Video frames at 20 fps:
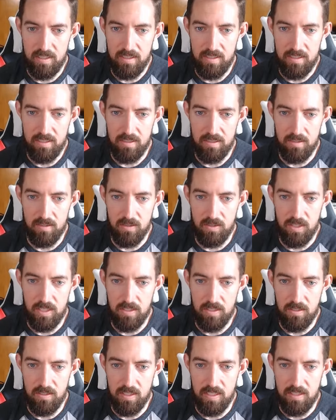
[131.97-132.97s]
Let's
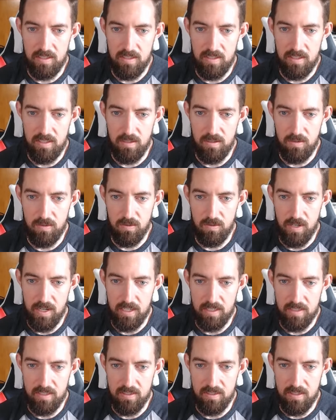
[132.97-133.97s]
change this to drag
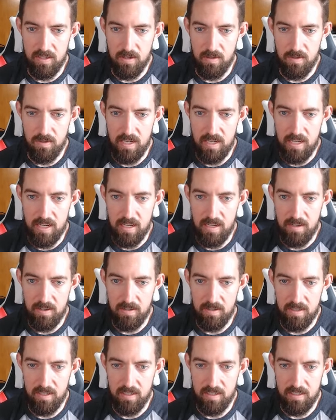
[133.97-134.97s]
this node
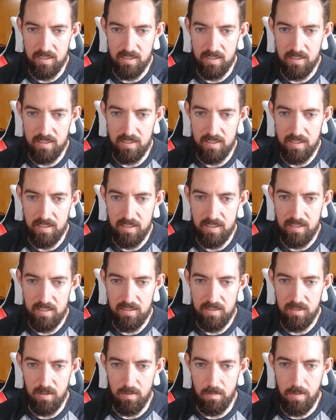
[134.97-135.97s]
down
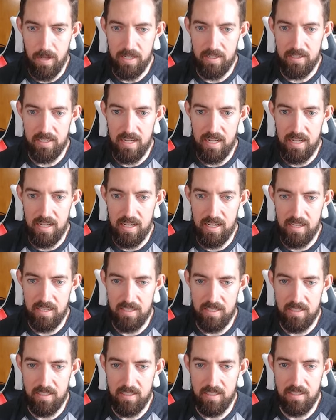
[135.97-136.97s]
to a
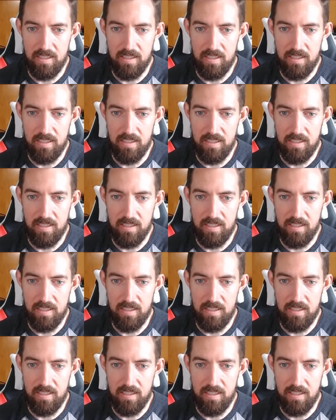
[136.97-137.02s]
pentagon.